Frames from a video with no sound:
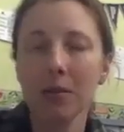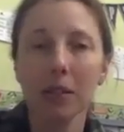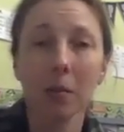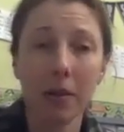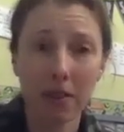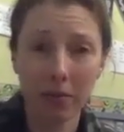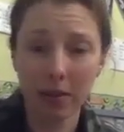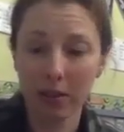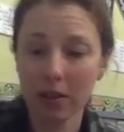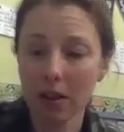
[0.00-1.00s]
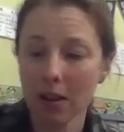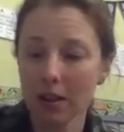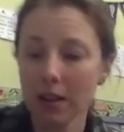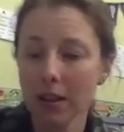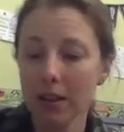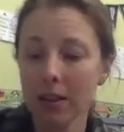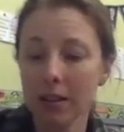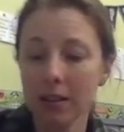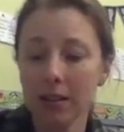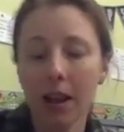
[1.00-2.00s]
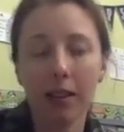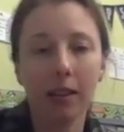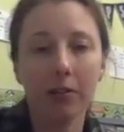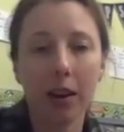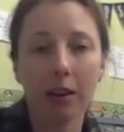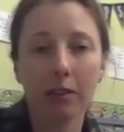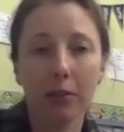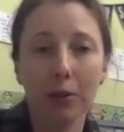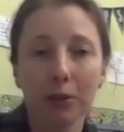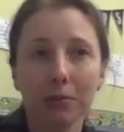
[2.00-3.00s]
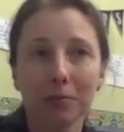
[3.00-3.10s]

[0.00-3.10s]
I would say my favorite song is I Love Rock and Roll.